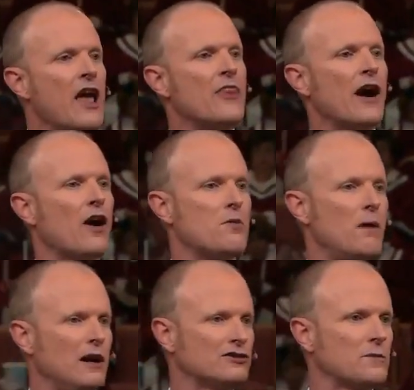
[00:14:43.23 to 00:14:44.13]
there are
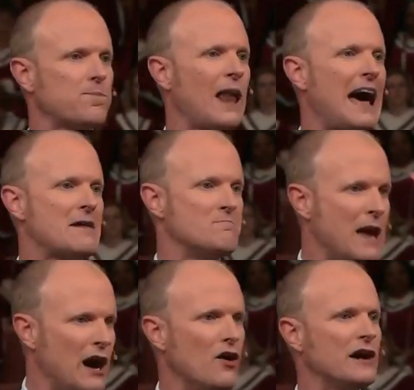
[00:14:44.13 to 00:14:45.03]
multiplied
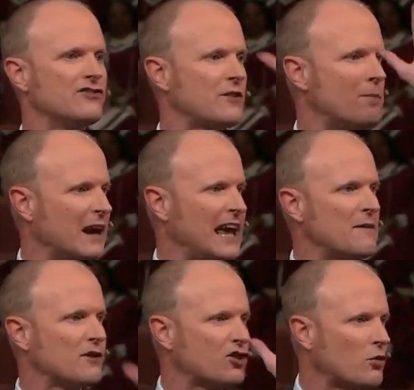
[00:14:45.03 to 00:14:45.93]
millions of
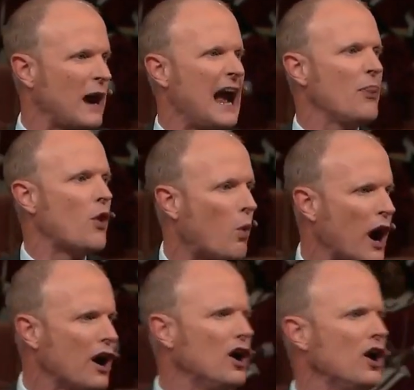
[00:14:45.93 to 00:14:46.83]
believers around the
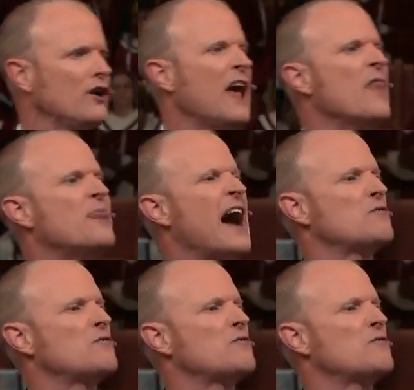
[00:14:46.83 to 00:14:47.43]
world that